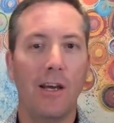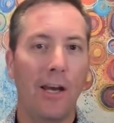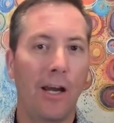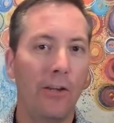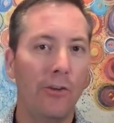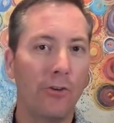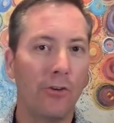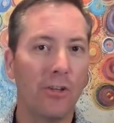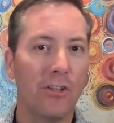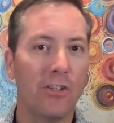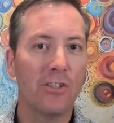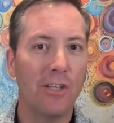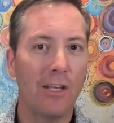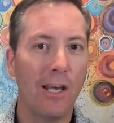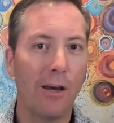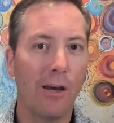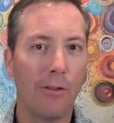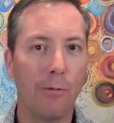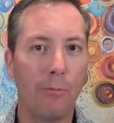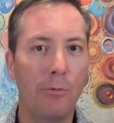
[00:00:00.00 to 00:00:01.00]
and you see
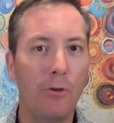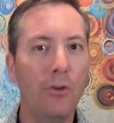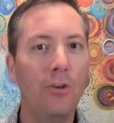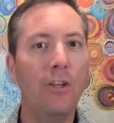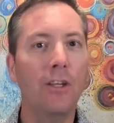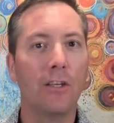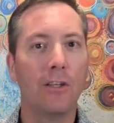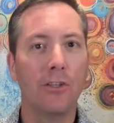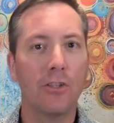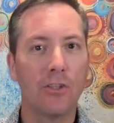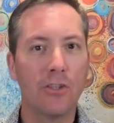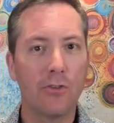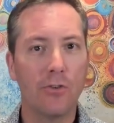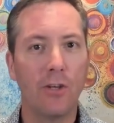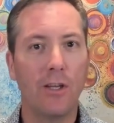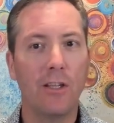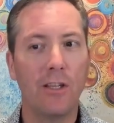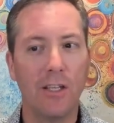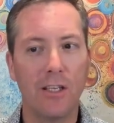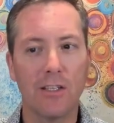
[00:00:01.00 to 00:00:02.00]
how the beauty
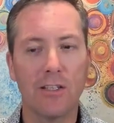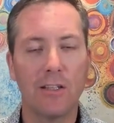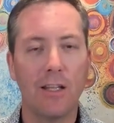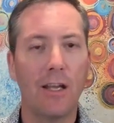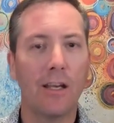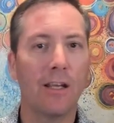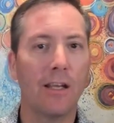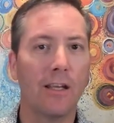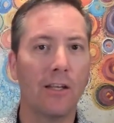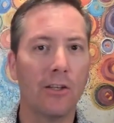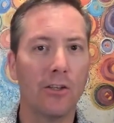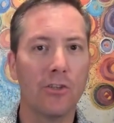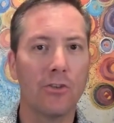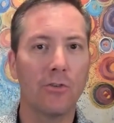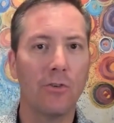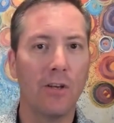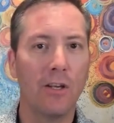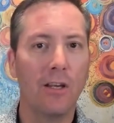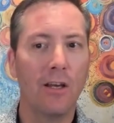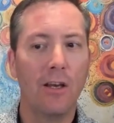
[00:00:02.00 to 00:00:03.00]
industry, the aesthetic
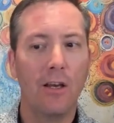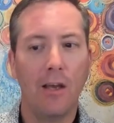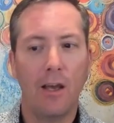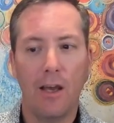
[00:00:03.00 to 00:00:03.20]
industry,